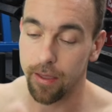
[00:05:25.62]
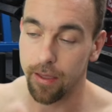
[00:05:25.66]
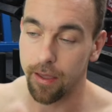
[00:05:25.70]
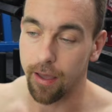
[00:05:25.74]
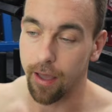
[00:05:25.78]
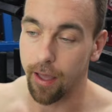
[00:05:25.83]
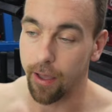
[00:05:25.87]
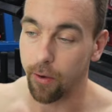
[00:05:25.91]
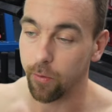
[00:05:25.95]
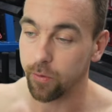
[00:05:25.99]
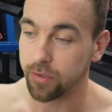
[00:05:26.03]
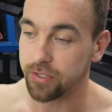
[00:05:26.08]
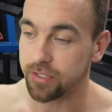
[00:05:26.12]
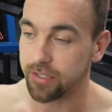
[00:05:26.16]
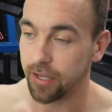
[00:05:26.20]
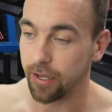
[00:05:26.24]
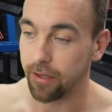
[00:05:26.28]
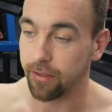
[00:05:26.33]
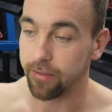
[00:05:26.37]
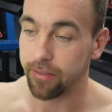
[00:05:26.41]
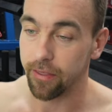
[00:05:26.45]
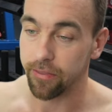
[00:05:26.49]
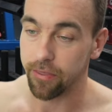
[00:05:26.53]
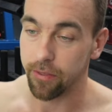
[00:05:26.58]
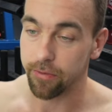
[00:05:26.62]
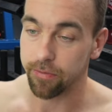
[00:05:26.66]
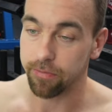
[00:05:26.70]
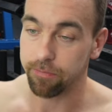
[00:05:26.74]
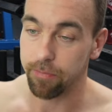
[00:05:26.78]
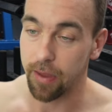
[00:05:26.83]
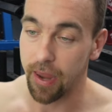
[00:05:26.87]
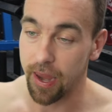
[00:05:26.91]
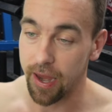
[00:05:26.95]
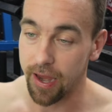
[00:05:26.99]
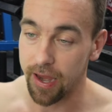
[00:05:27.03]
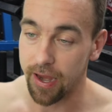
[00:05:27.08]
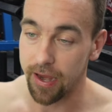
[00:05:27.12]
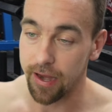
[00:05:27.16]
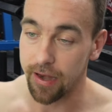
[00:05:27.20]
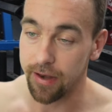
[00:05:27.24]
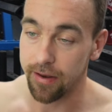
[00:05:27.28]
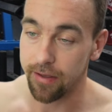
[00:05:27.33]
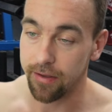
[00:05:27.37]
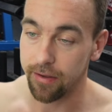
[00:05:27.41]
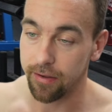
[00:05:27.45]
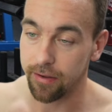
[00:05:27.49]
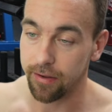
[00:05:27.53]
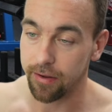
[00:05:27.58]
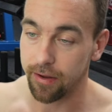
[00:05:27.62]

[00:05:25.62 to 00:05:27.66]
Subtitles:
I would say that the pain